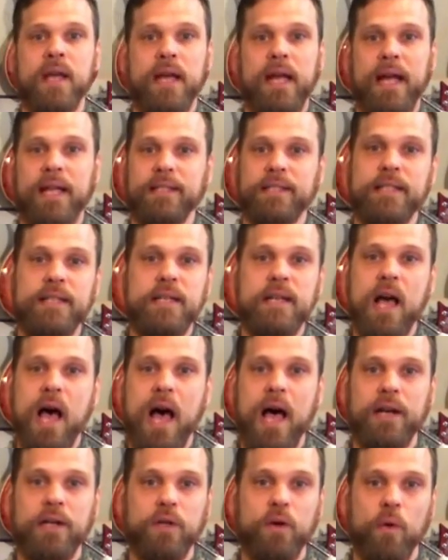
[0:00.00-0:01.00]
It's
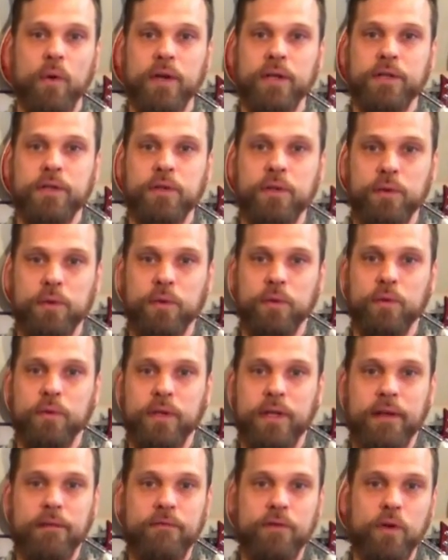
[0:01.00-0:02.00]
not going to
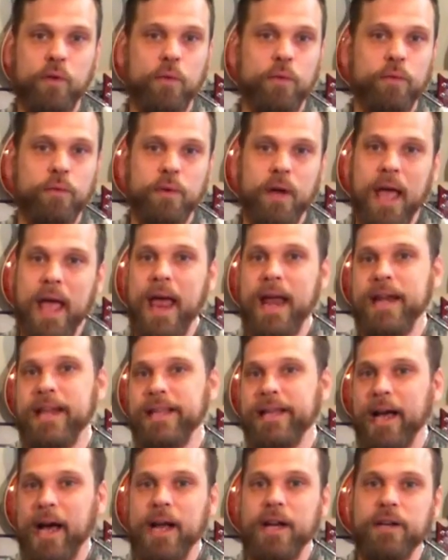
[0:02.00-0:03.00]
give you
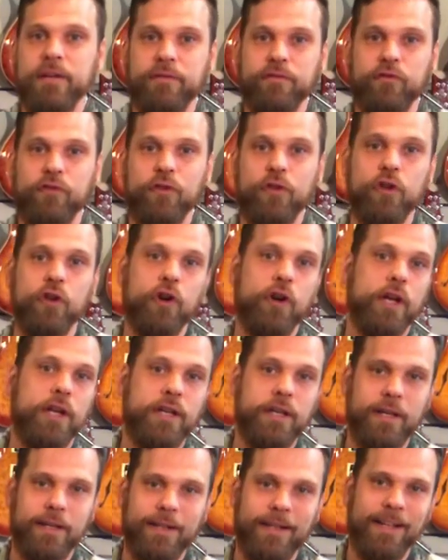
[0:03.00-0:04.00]
any kind of
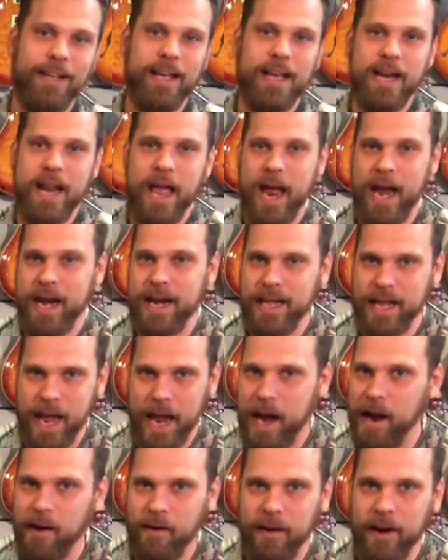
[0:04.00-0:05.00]
good in any
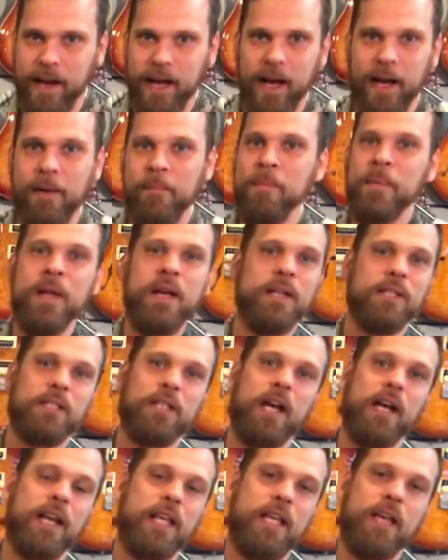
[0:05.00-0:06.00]
area. It's
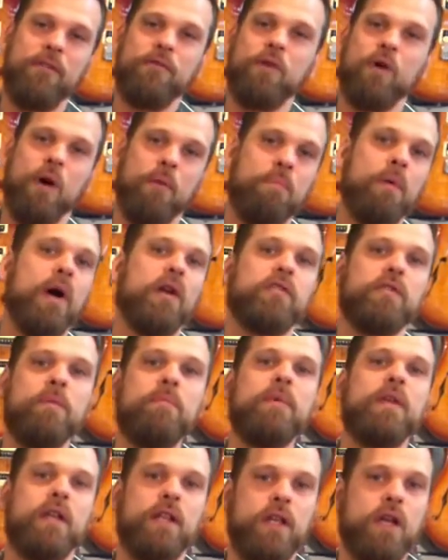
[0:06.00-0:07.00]
going to give you a bunch of
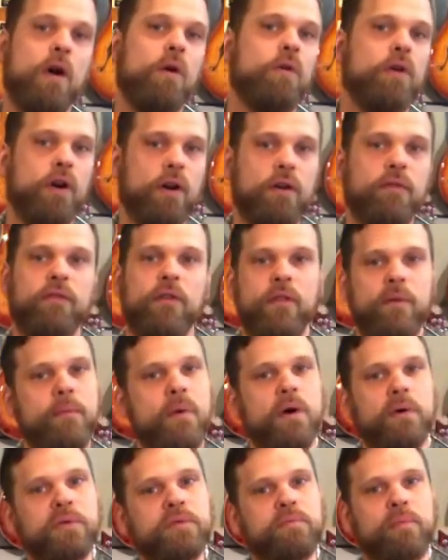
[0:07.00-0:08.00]
mediocre for the
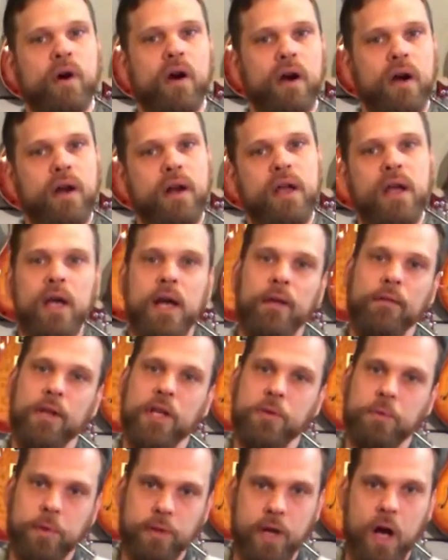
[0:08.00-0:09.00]
most part.
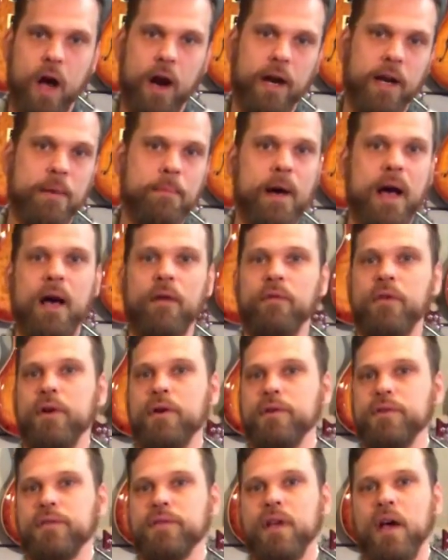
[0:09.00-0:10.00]
Unless we're talking about
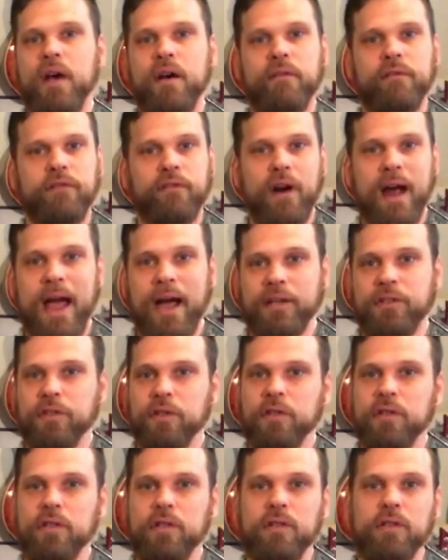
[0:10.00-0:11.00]
those
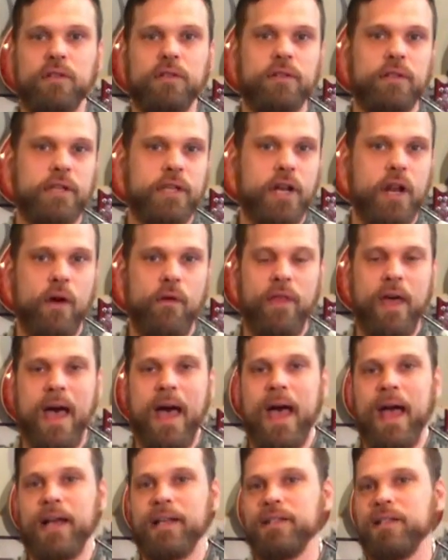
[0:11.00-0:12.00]
Fractal, the
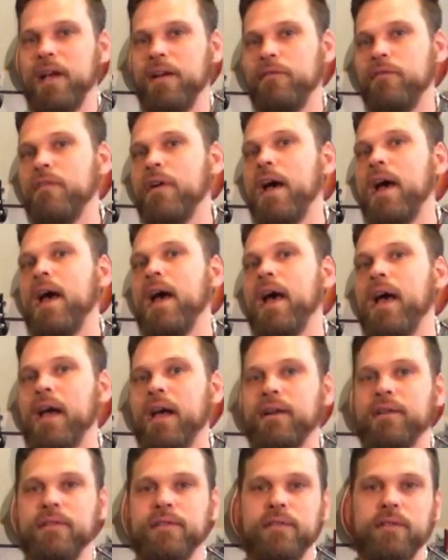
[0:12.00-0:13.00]
Axe
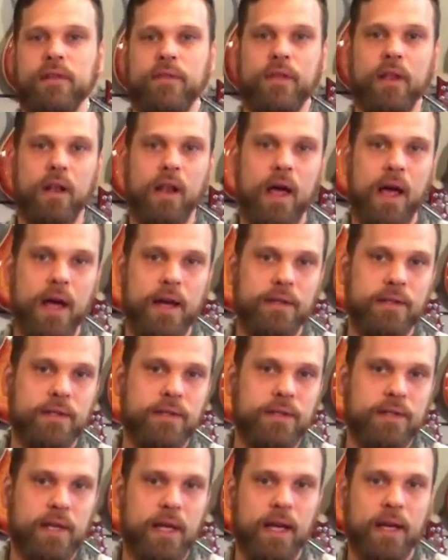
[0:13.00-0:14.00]
FX and the Line
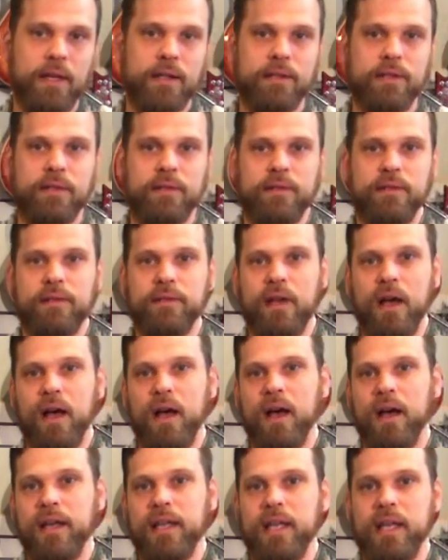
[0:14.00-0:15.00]
6
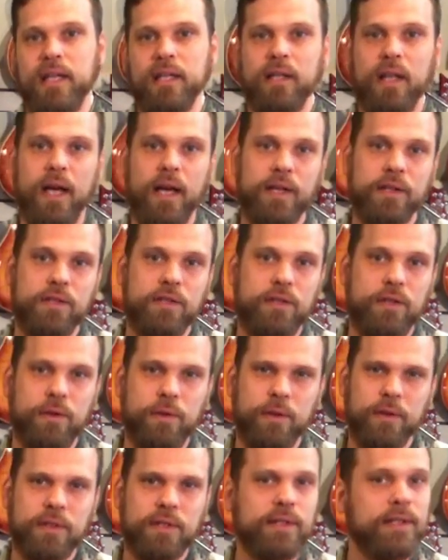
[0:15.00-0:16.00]
Helix
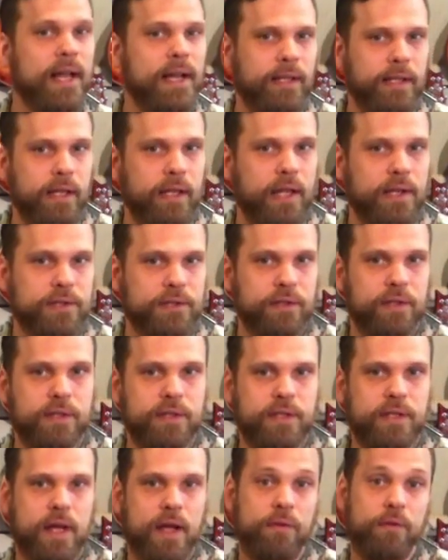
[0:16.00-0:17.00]
to a slightly lesser
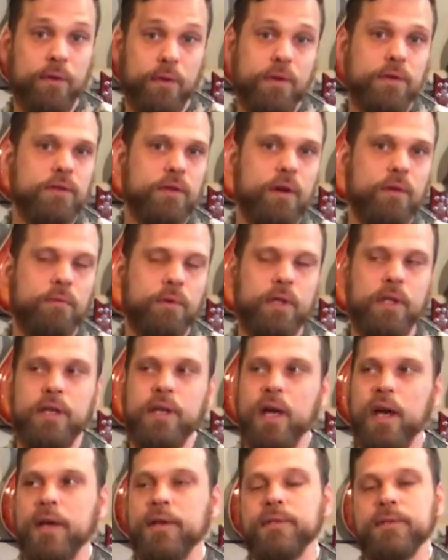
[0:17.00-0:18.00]
extent. Those are really
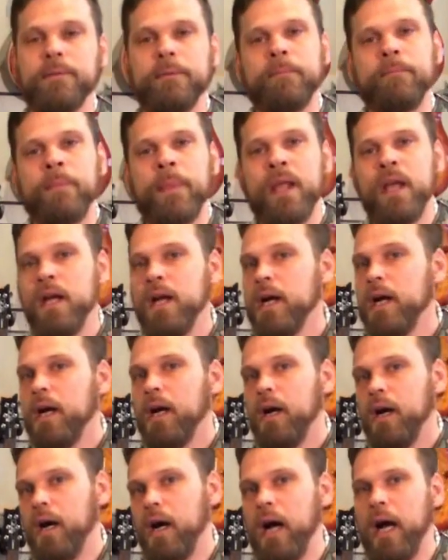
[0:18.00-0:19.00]
nice.
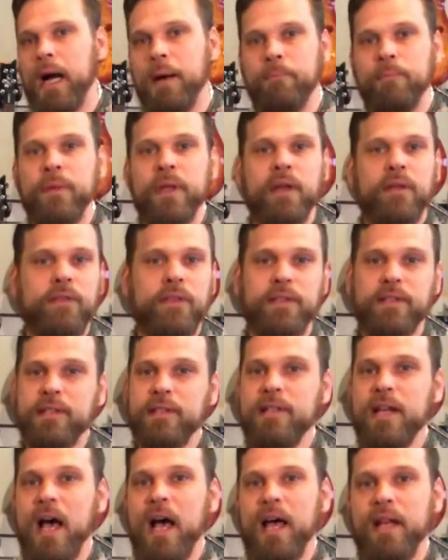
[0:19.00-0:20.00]
This
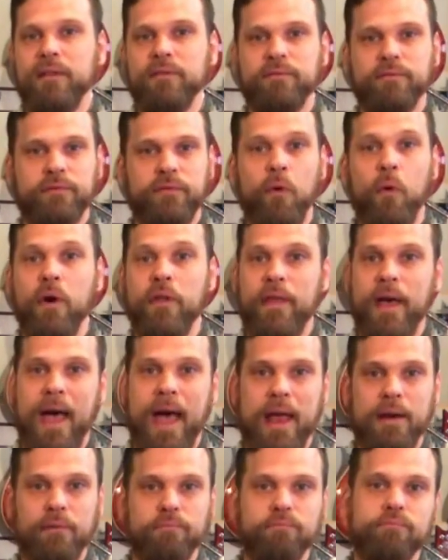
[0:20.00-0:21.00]
is not for
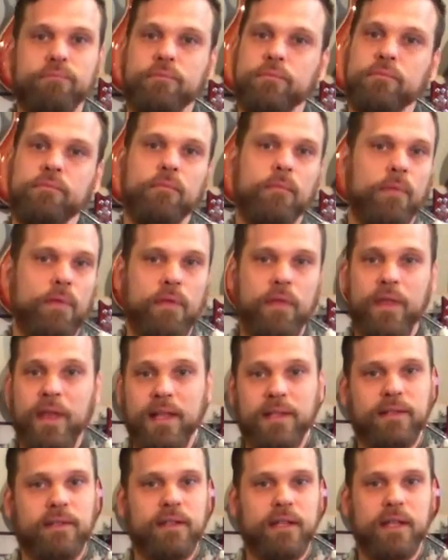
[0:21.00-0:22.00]
that.
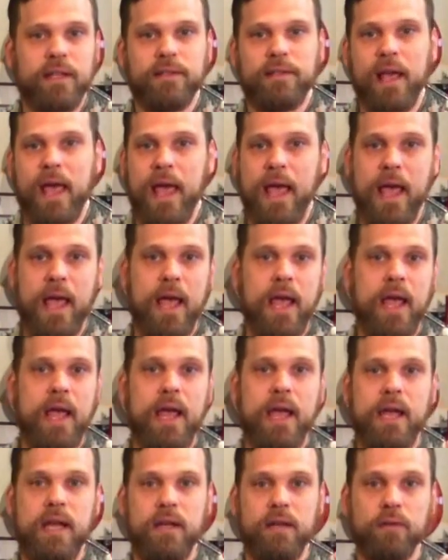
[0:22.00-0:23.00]
This is
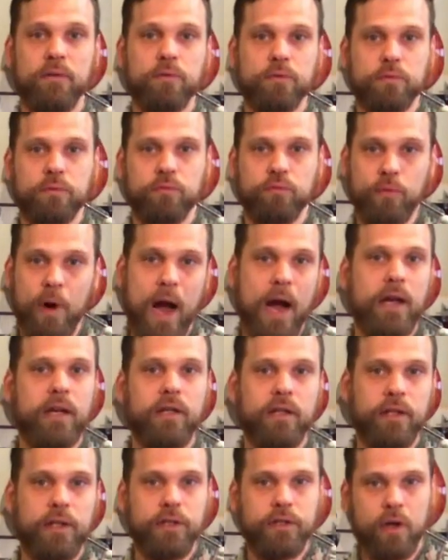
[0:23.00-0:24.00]
a rock
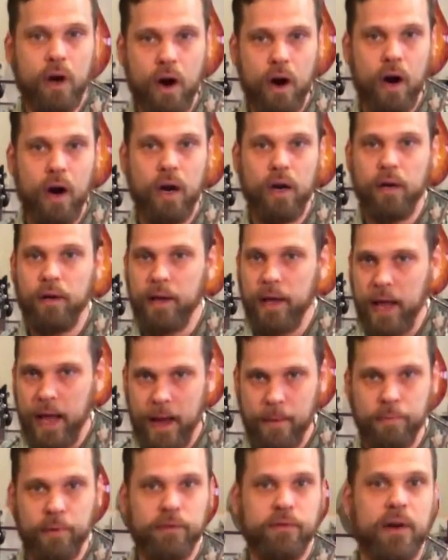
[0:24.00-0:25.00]
guitar
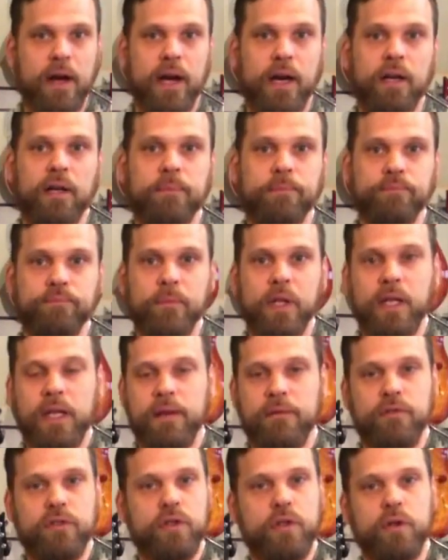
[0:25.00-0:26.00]
amplifier. It
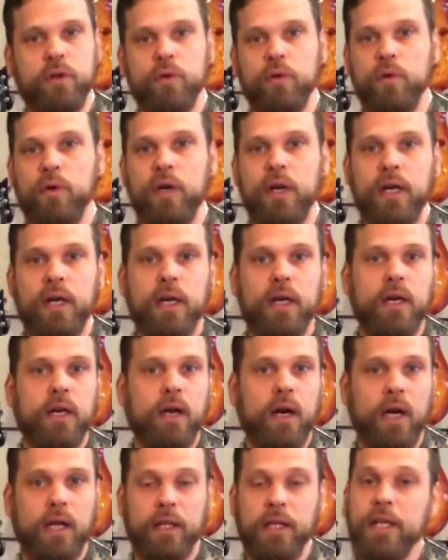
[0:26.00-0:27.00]
gives you
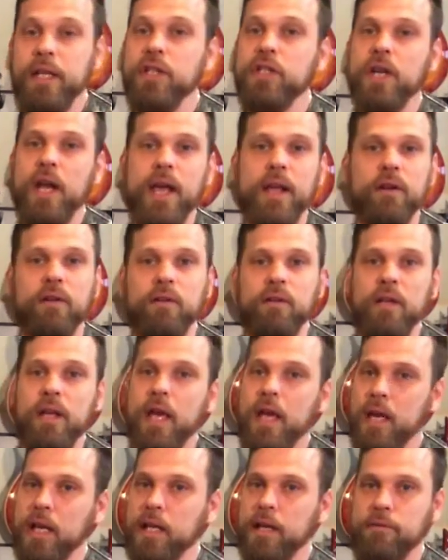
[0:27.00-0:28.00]
a clean channel
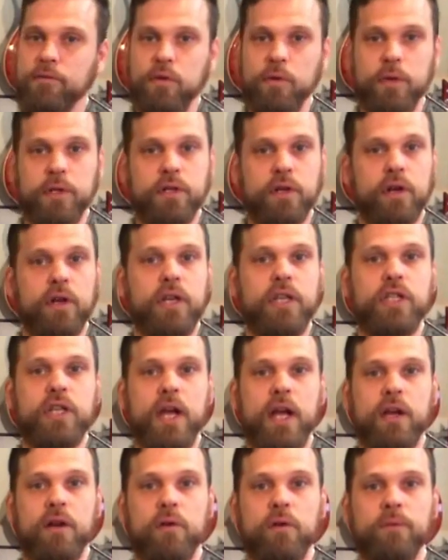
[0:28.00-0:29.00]
and it gives you a dirty
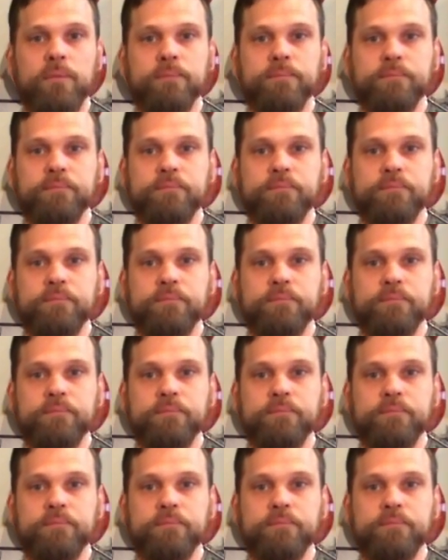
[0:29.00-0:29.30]
channel.